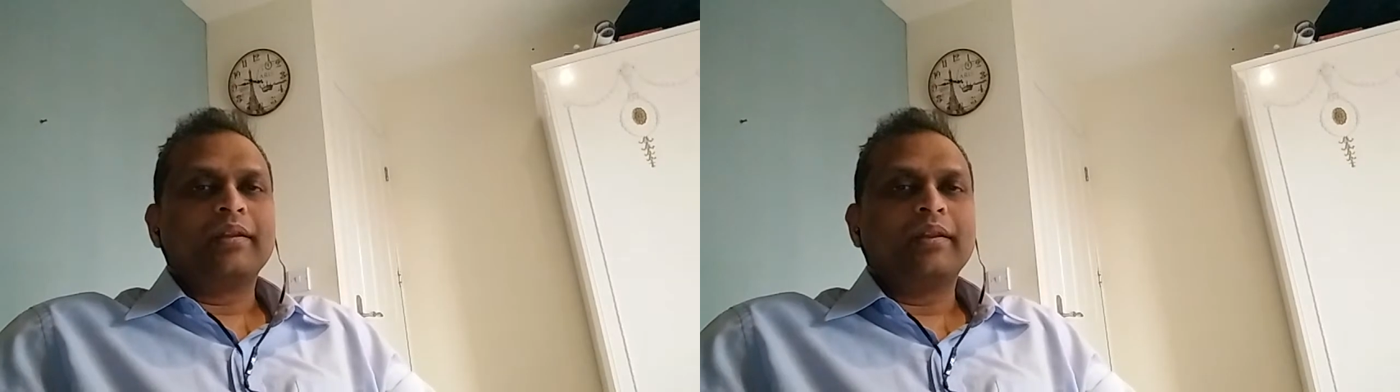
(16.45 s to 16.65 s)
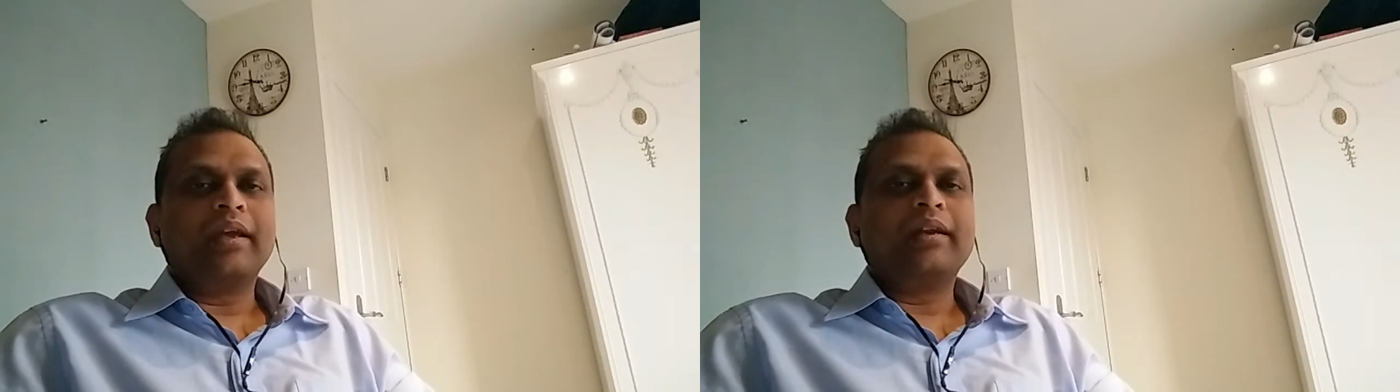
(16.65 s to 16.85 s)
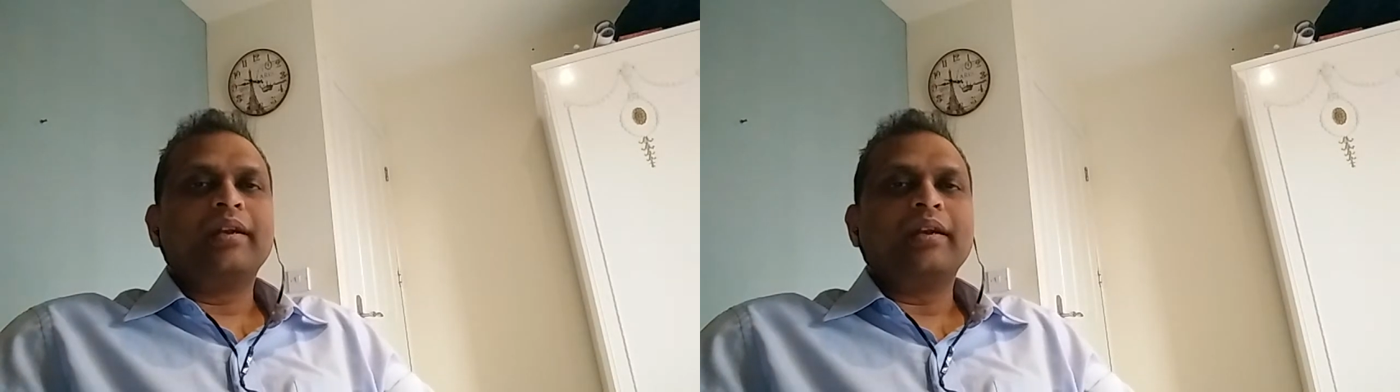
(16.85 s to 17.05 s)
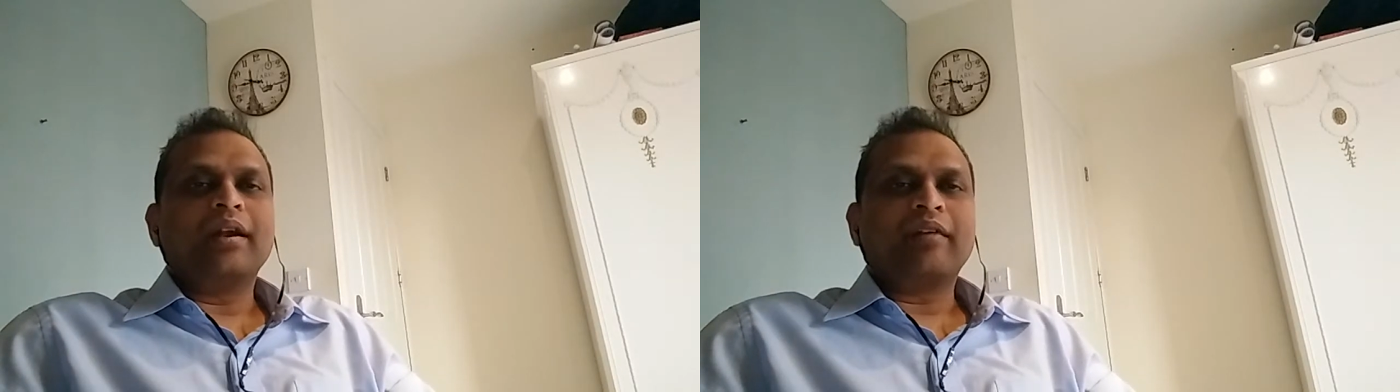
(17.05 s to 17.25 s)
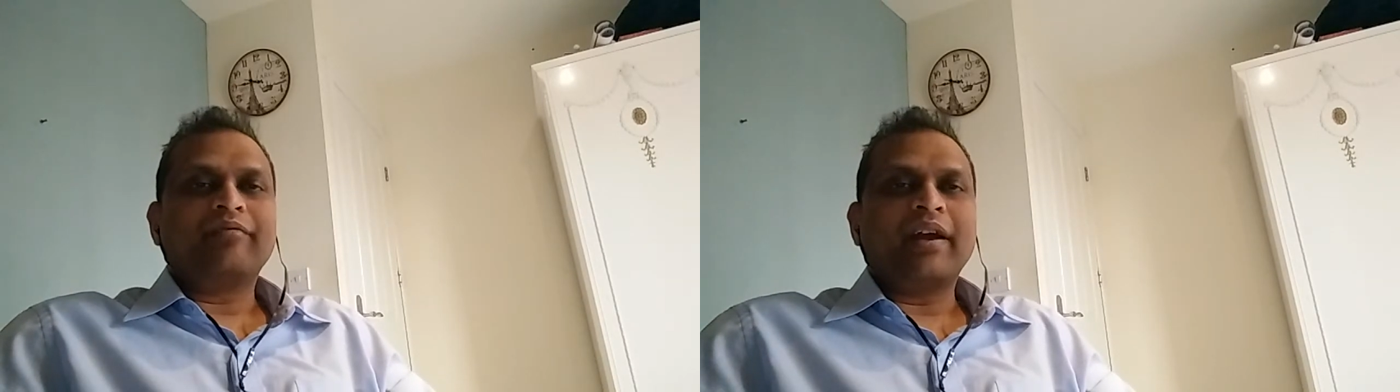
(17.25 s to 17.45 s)
They did
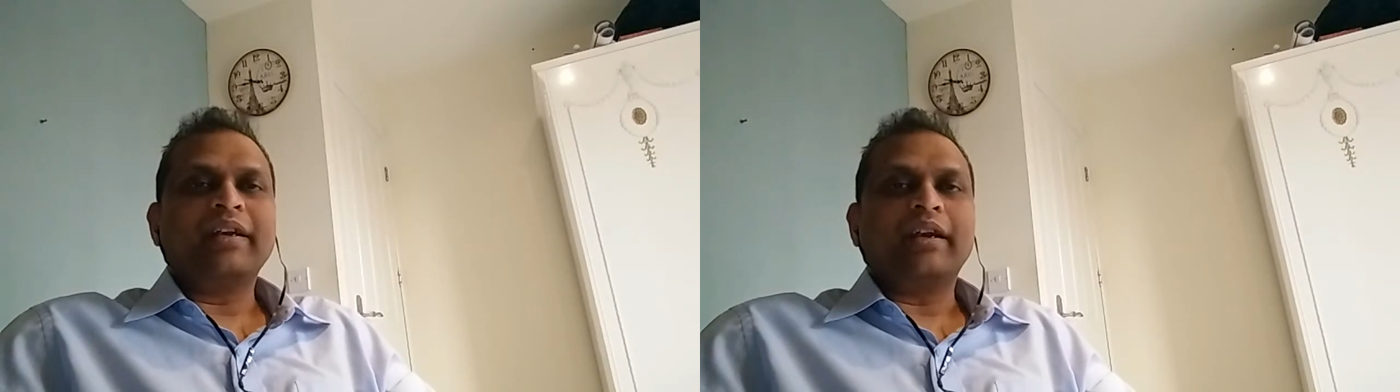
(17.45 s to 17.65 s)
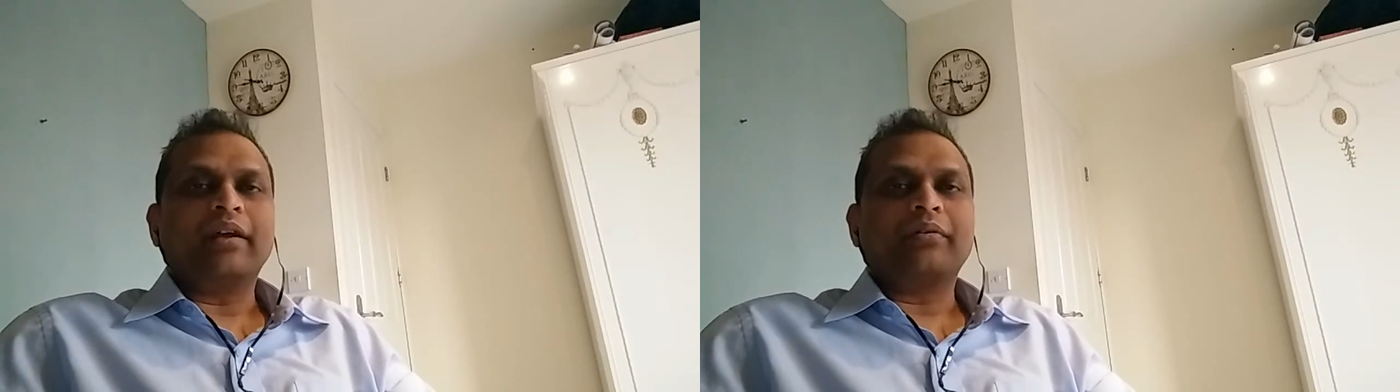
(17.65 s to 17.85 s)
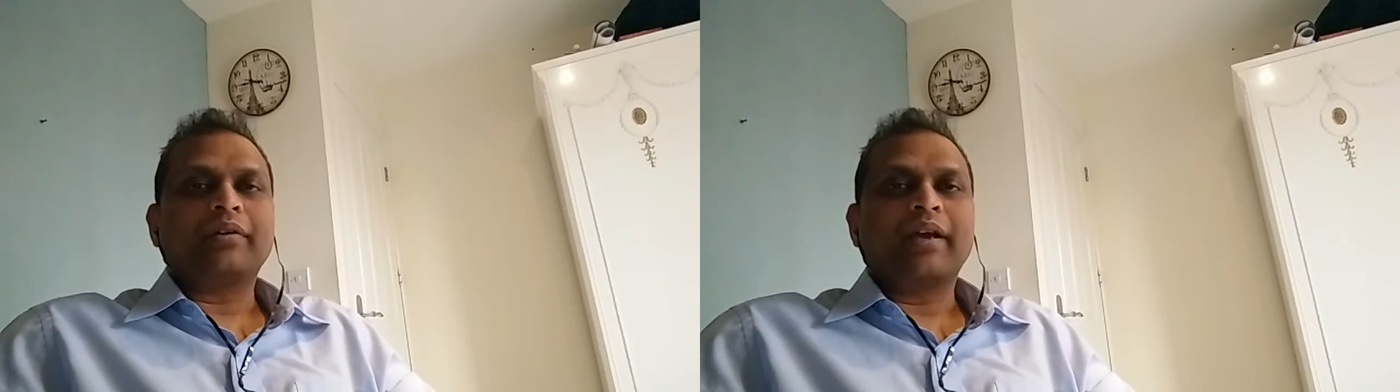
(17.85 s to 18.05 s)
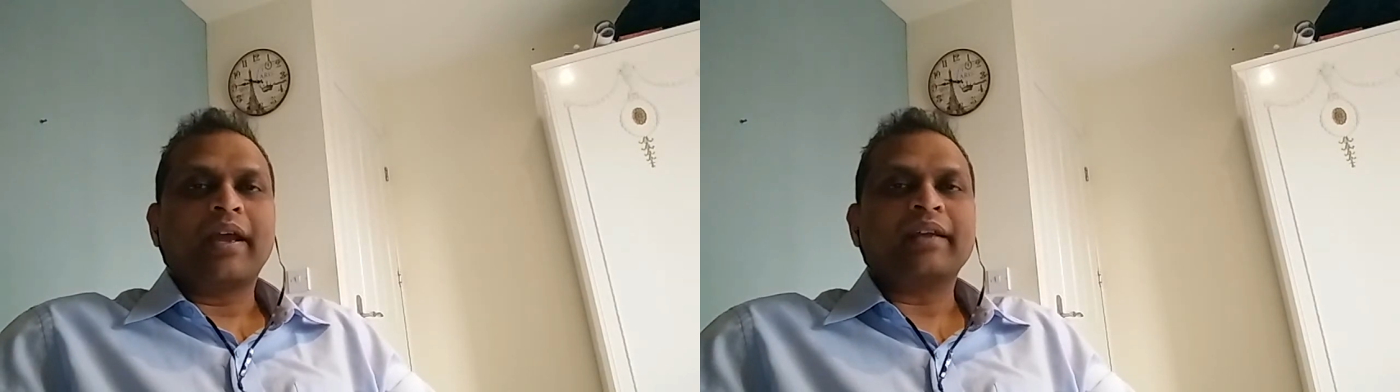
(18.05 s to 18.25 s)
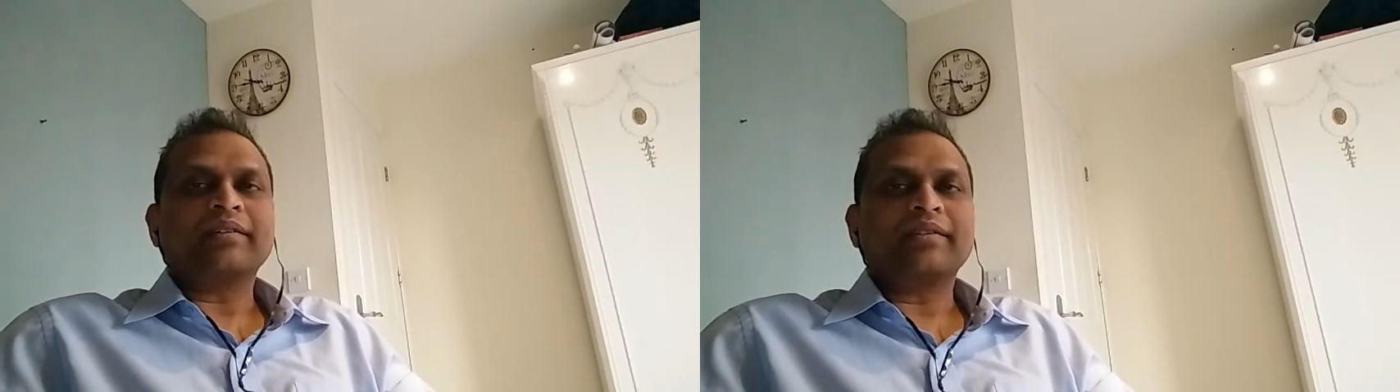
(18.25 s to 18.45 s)
not find it out,
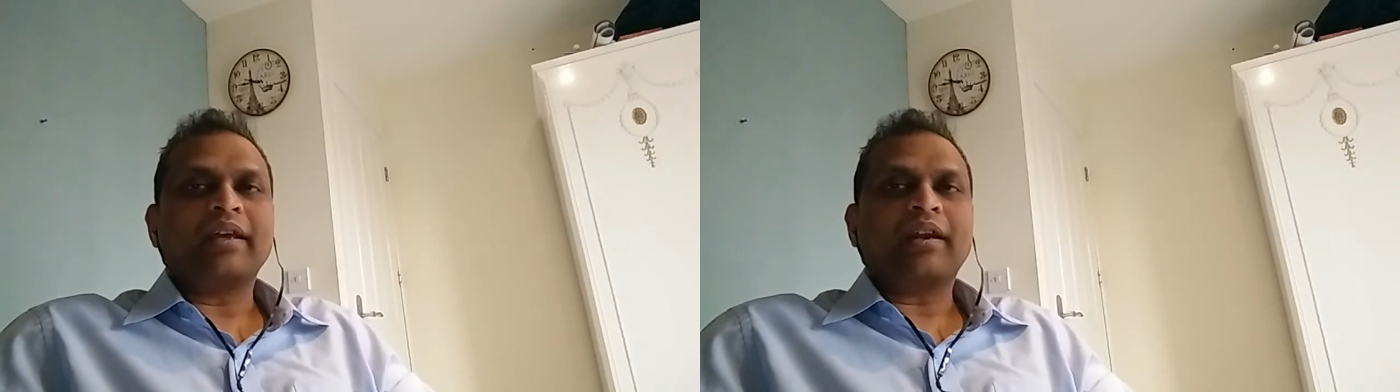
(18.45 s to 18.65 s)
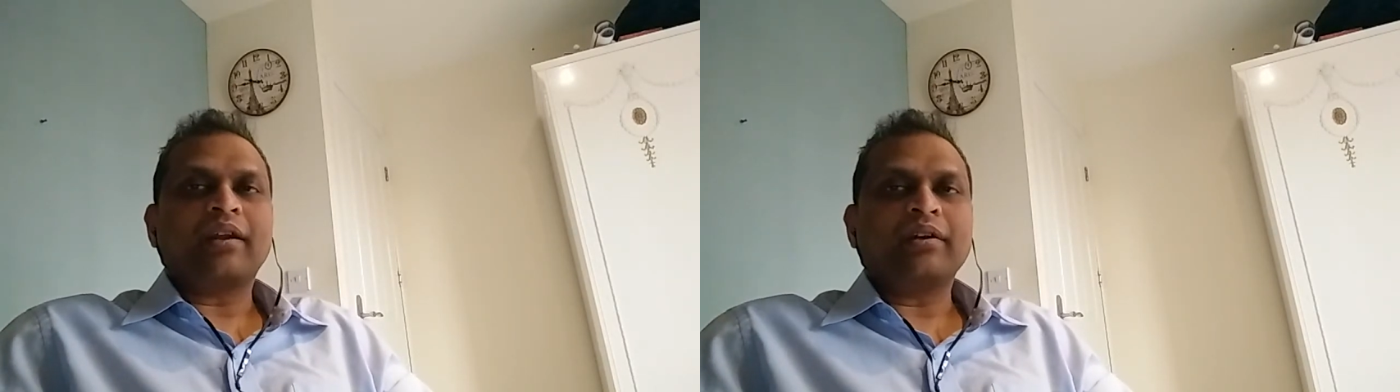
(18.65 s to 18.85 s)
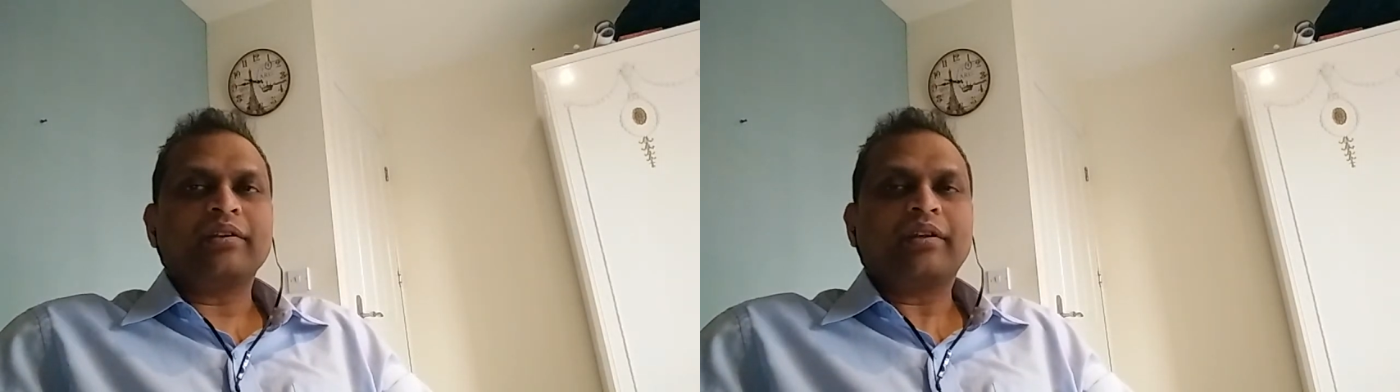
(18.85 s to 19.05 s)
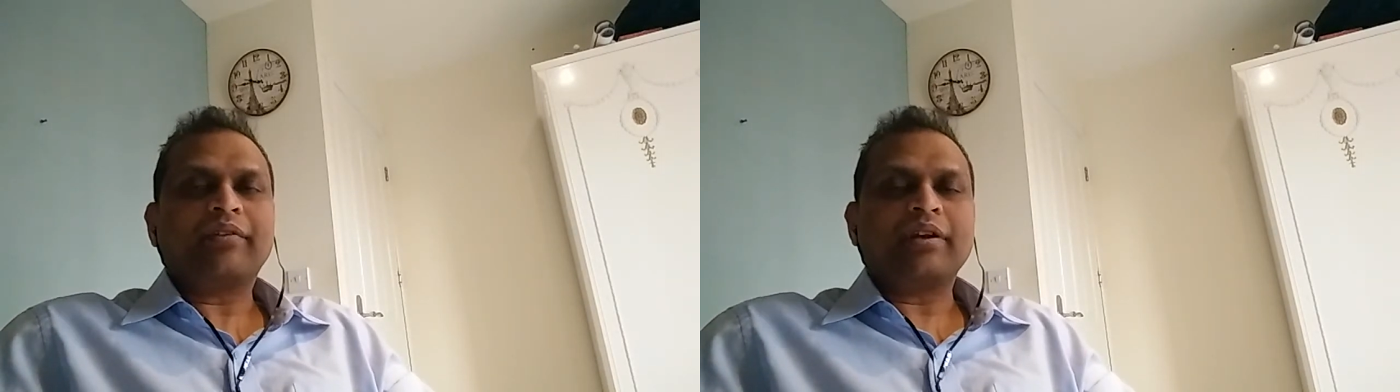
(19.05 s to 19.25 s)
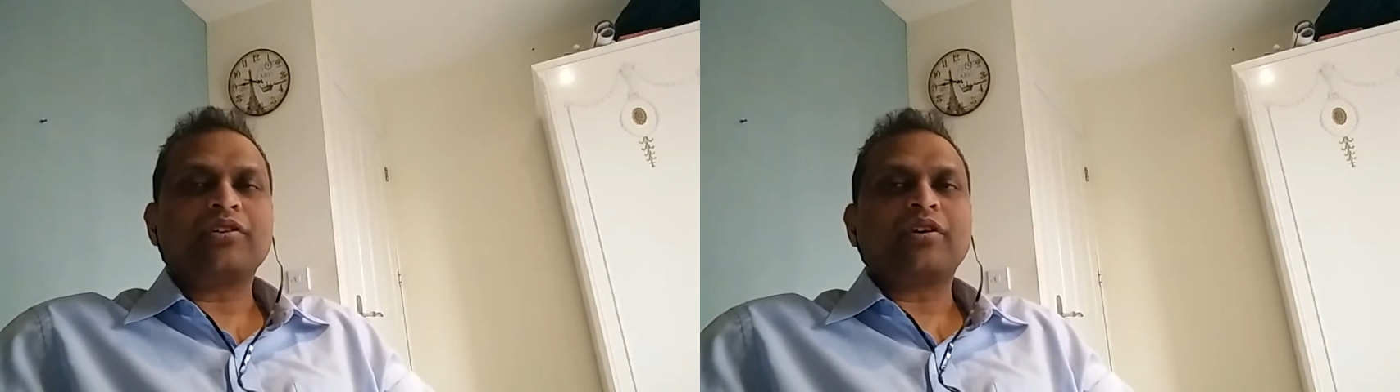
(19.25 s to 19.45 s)
hence they
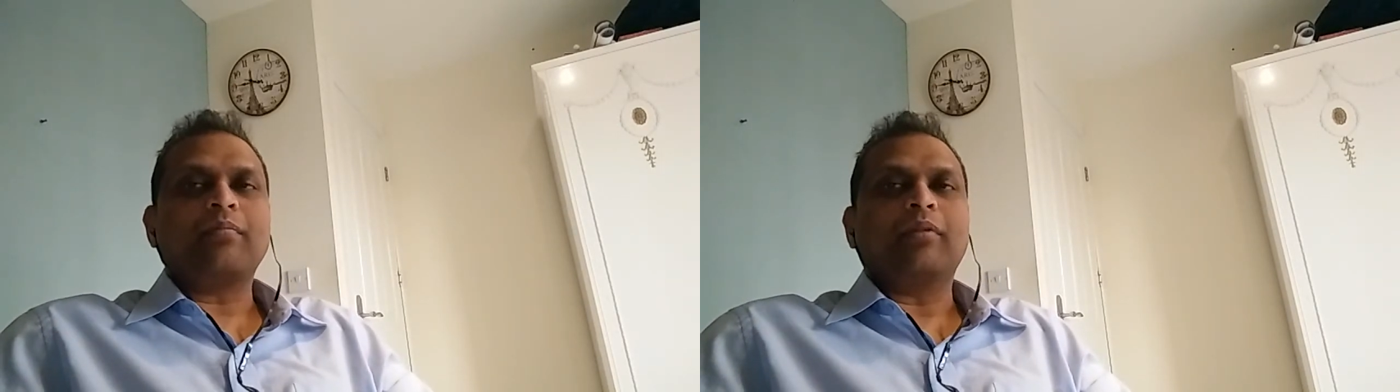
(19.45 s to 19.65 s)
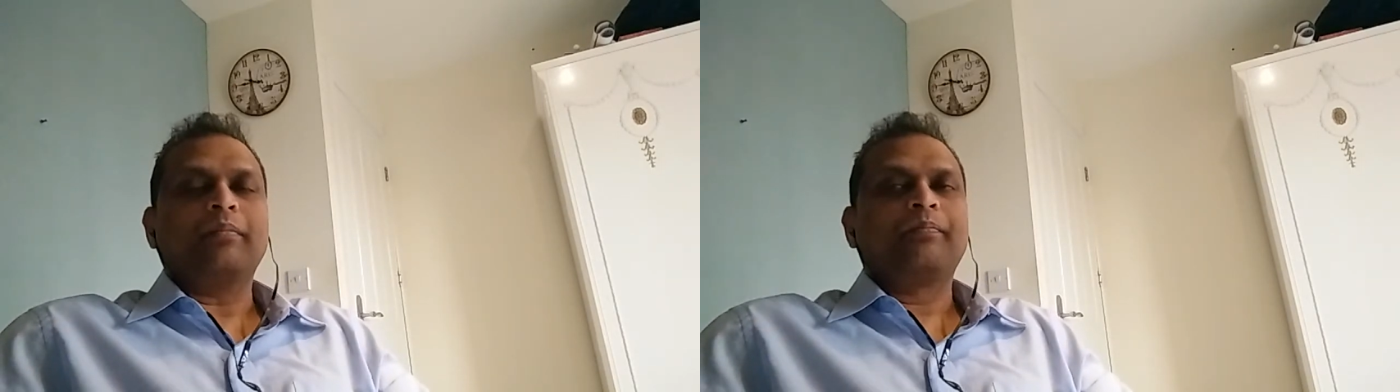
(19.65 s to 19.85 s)
were in trouble.